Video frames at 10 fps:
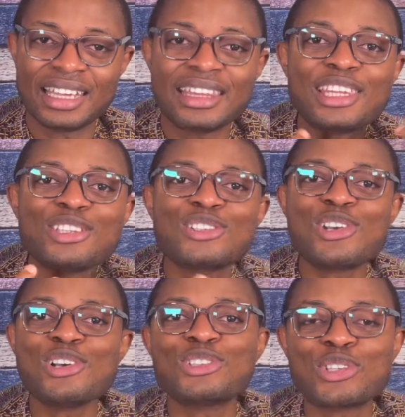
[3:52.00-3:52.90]
The
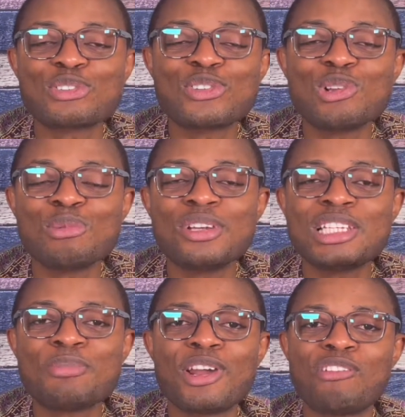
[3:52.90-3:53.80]
Songs of Solomon
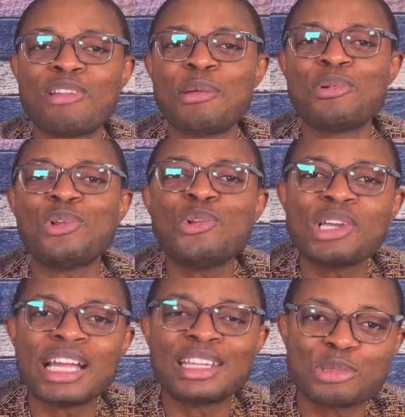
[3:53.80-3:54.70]
is part of the Bible.
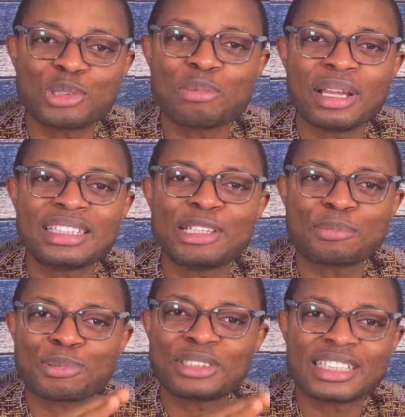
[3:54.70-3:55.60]
Look at the romantic
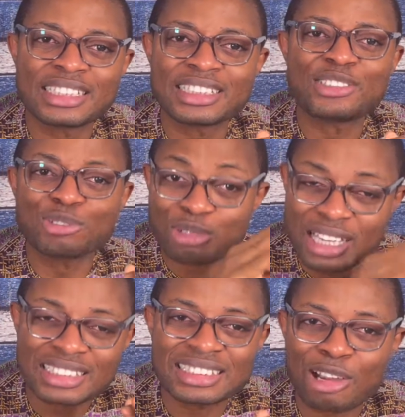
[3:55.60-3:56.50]
processes,
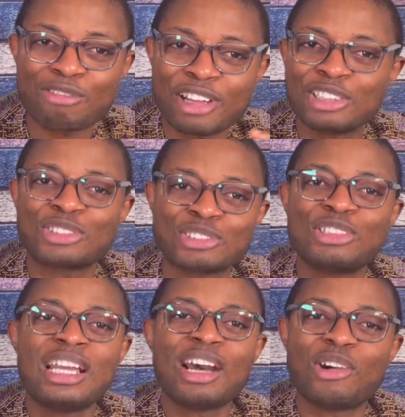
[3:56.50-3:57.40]
words that went
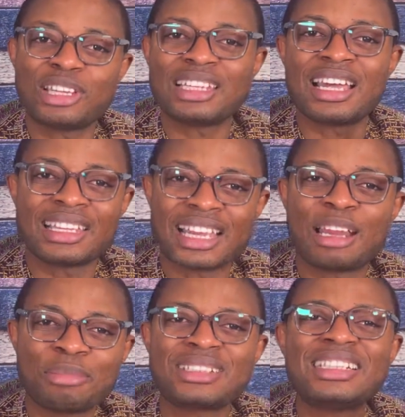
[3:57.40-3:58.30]
through, or that
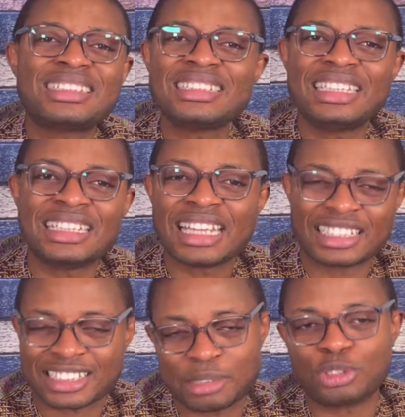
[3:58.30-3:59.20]
have been written in that
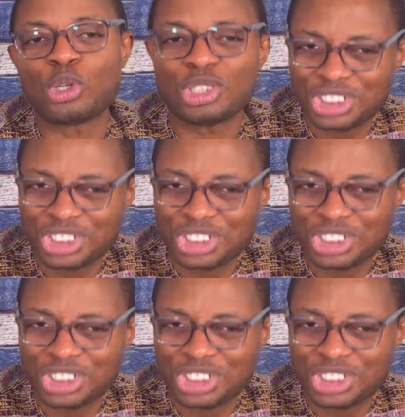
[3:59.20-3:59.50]
scripture.